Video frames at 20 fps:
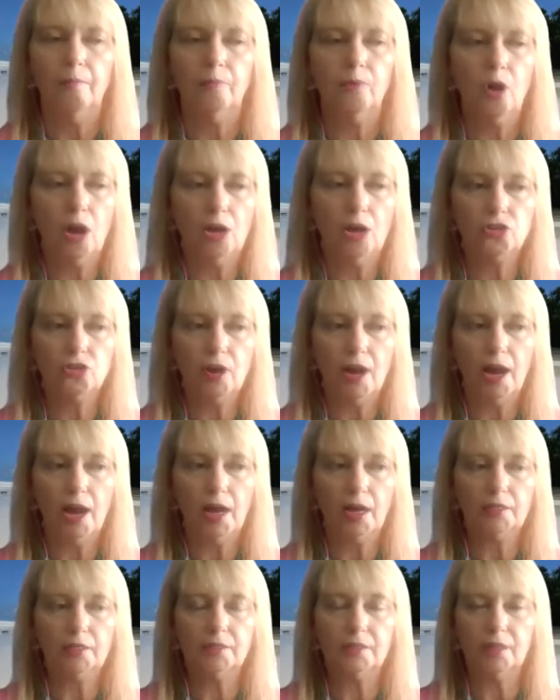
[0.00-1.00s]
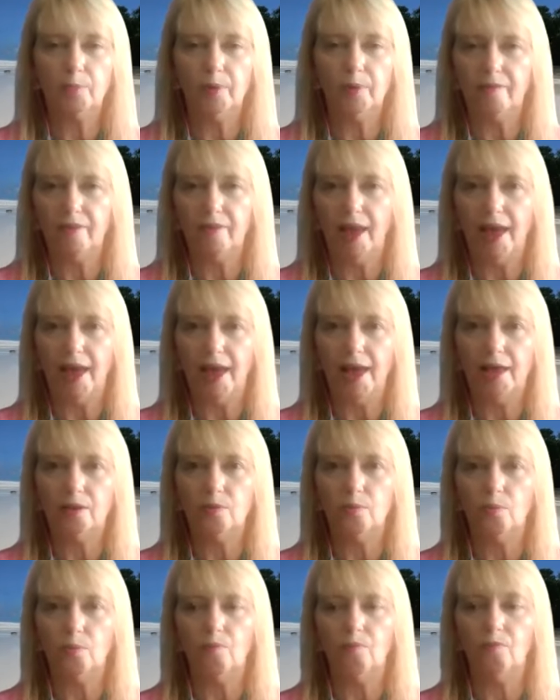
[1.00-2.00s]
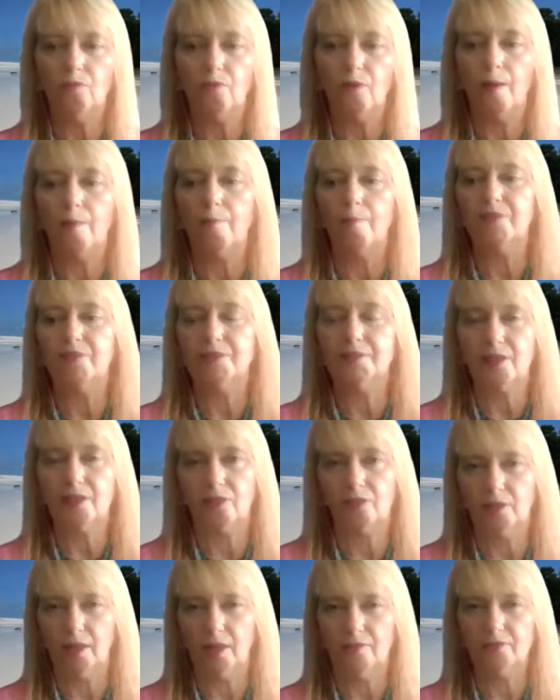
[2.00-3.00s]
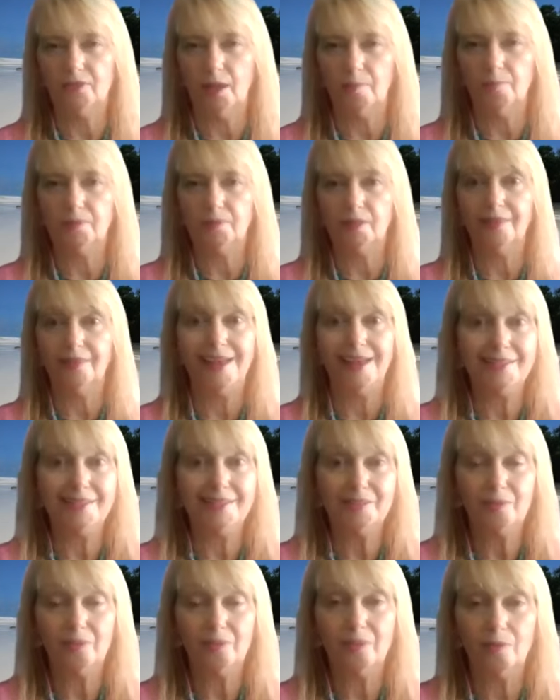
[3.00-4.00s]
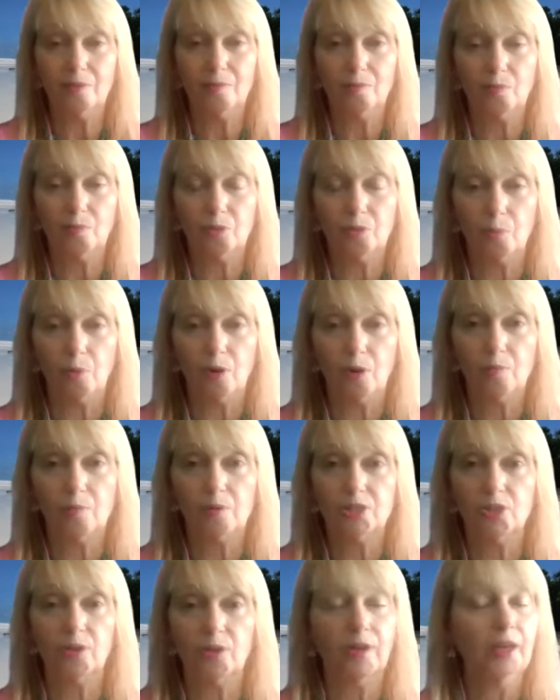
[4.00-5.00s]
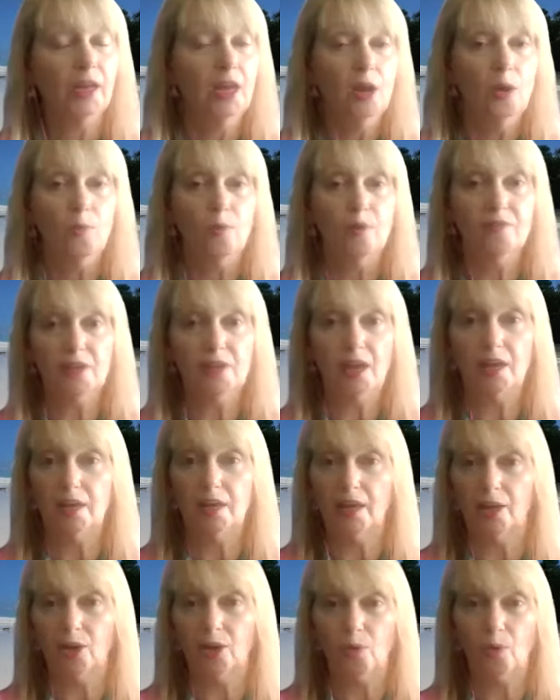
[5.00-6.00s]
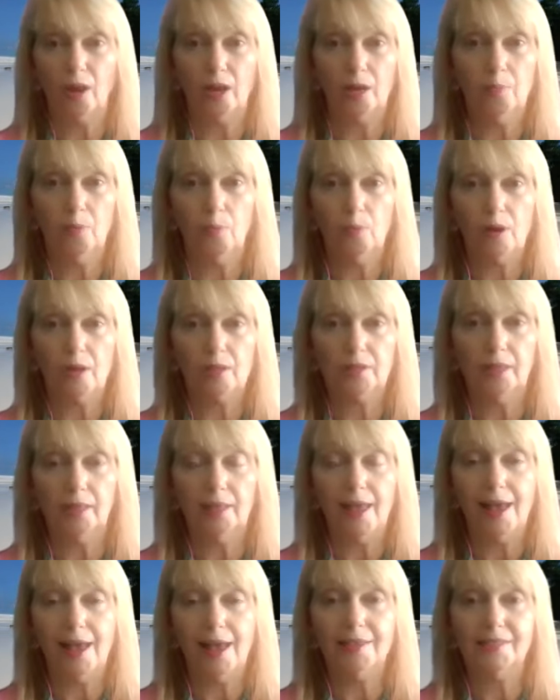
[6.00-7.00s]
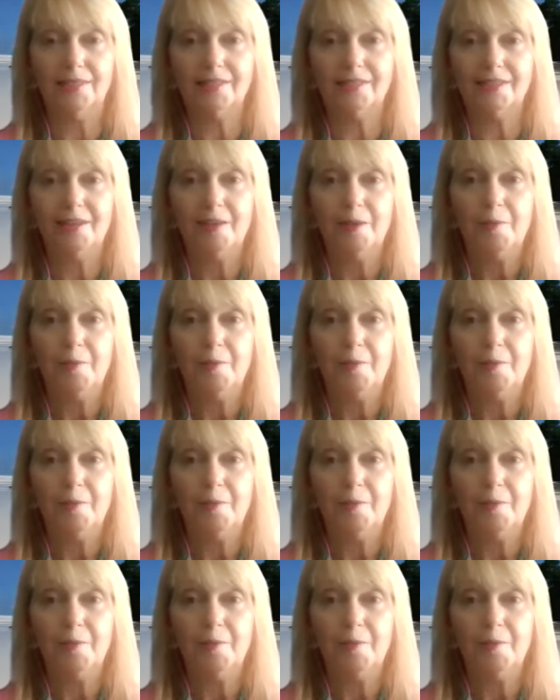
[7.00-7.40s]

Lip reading: contracts that we've had from these other lifetimes. And that's the work we're doing. We've done incredible work the last